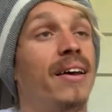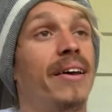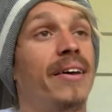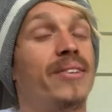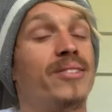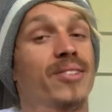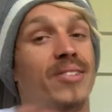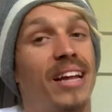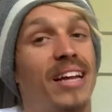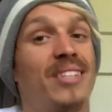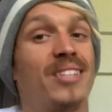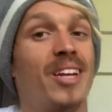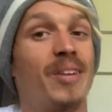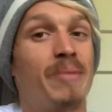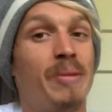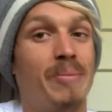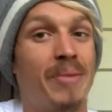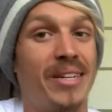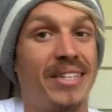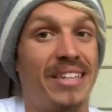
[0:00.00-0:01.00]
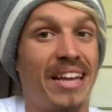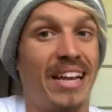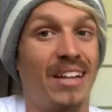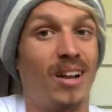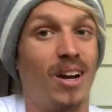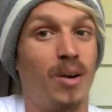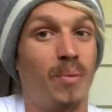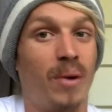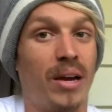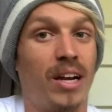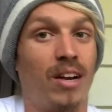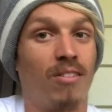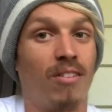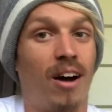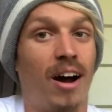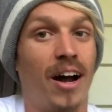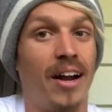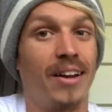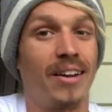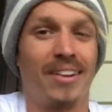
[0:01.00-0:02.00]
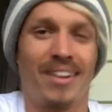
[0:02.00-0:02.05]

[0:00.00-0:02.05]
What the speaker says: So that's going to be my deload week ride.